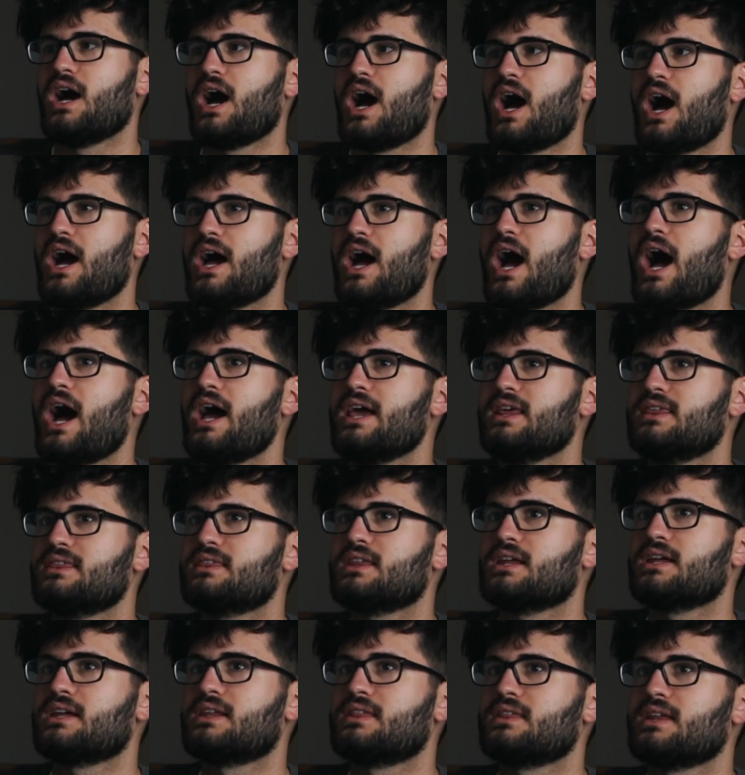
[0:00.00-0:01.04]
I
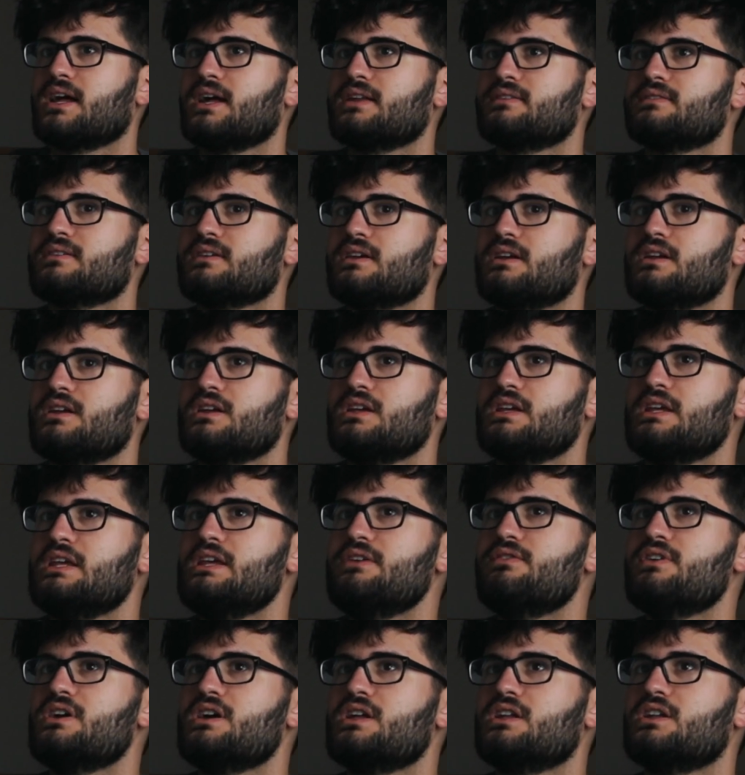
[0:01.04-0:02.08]
think that
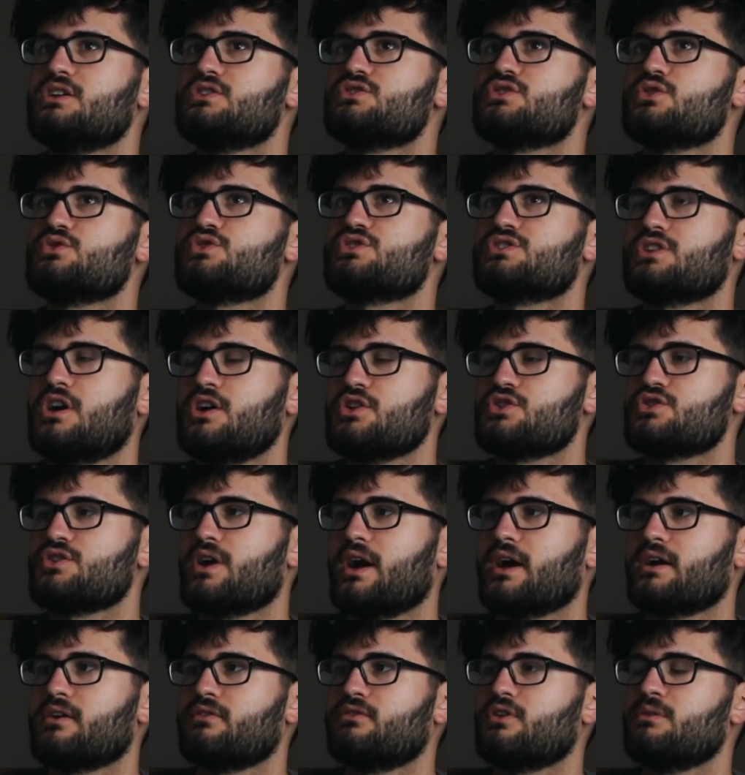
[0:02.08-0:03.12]
Star
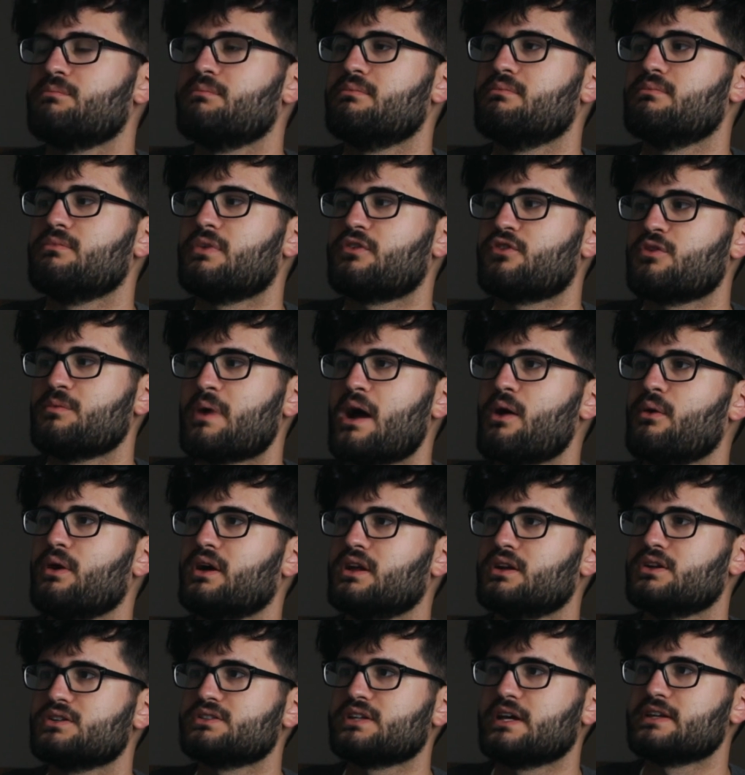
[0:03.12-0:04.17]
Trek, from how I
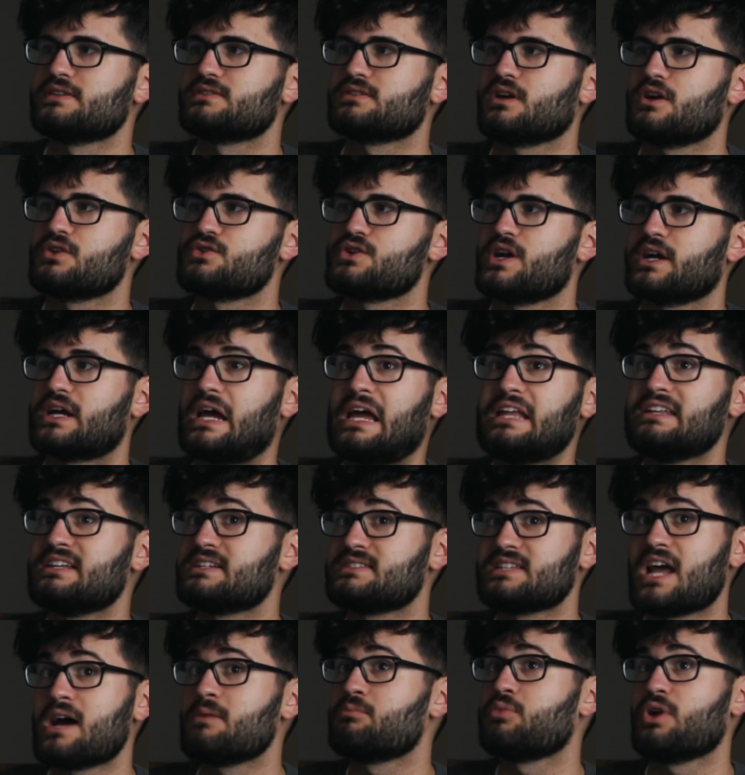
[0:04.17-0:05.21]
understand Star Trek,
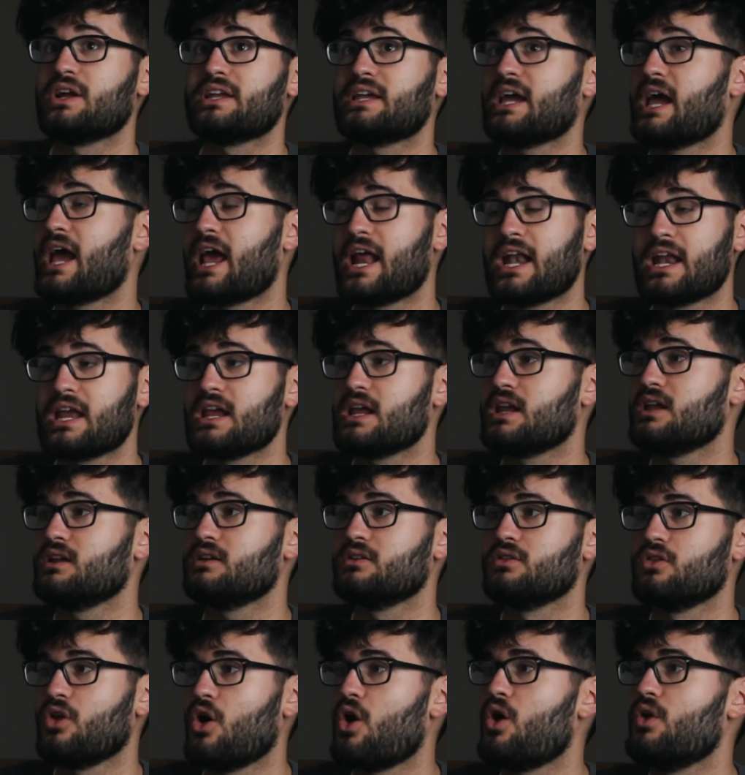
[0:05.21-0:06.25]
does not break any
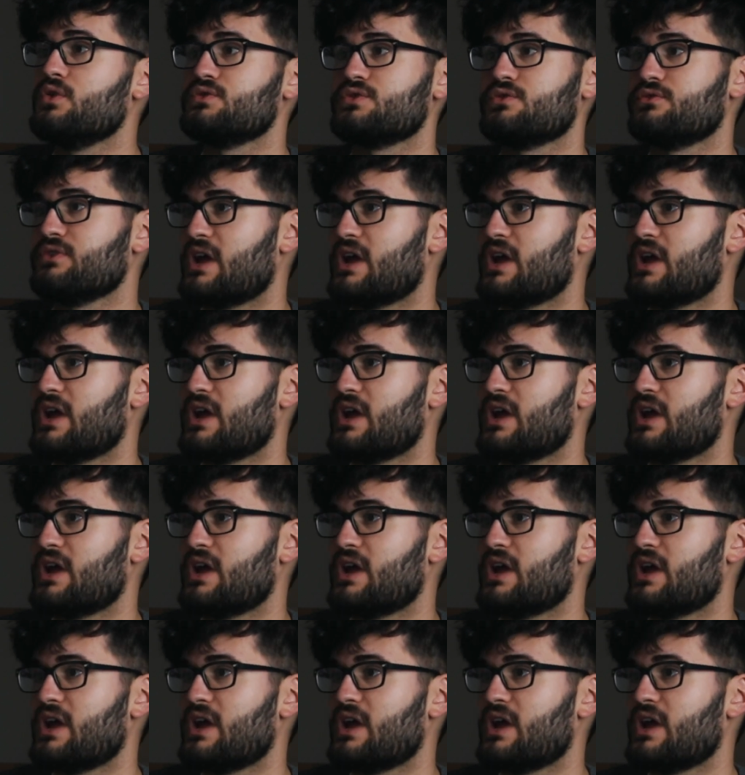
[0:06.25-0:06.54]
laws of